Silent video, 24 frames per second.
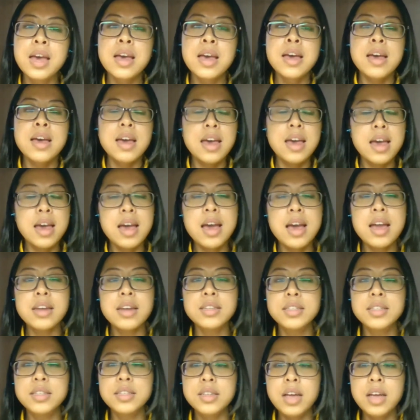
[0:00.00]

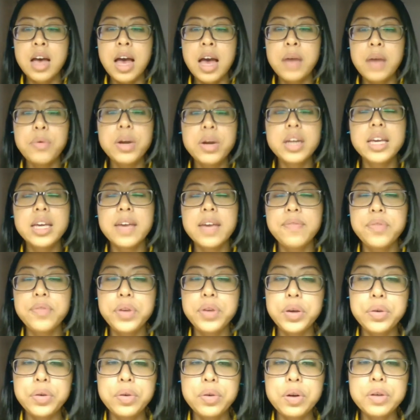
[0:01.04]
And I want to give
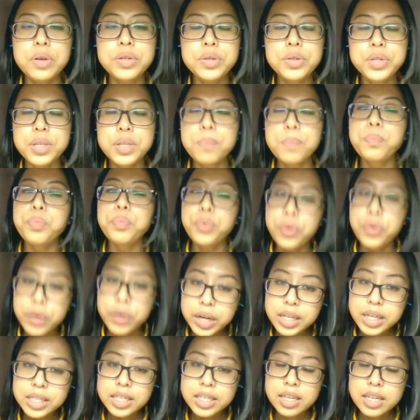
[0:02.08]
you also some
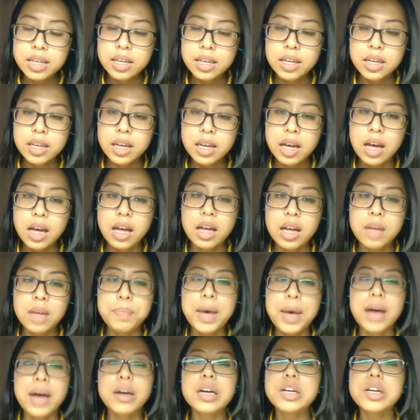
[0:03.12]
point
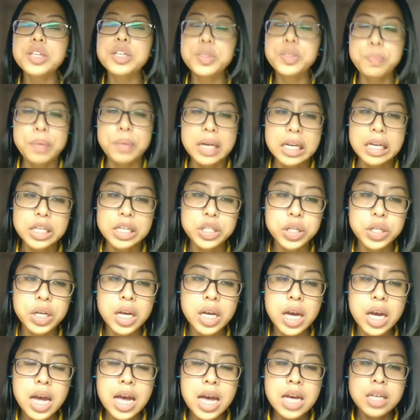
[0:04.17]
about her speech.
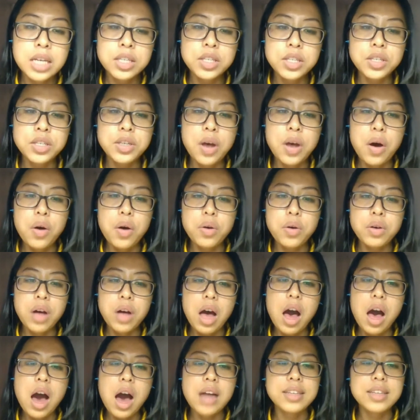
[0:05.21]
So
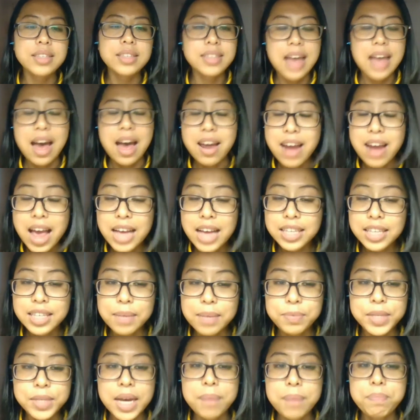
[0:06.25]
on Saturday,
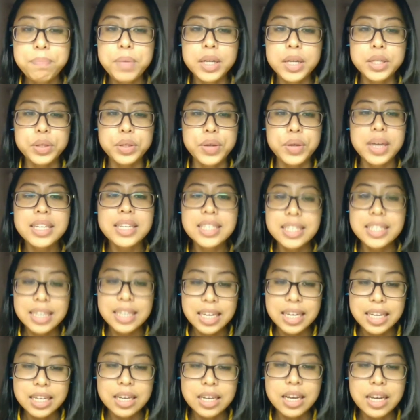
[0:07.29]
September
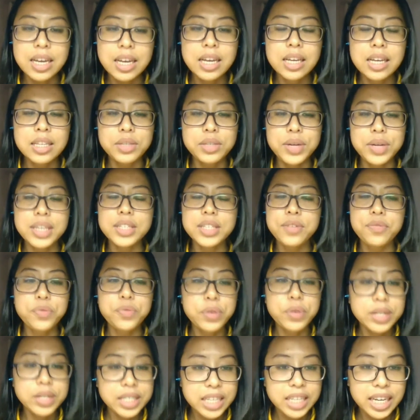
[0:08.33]

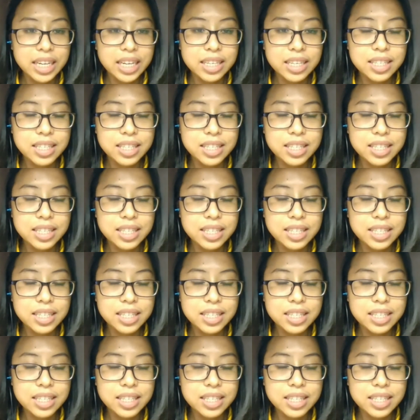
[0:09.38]
2014,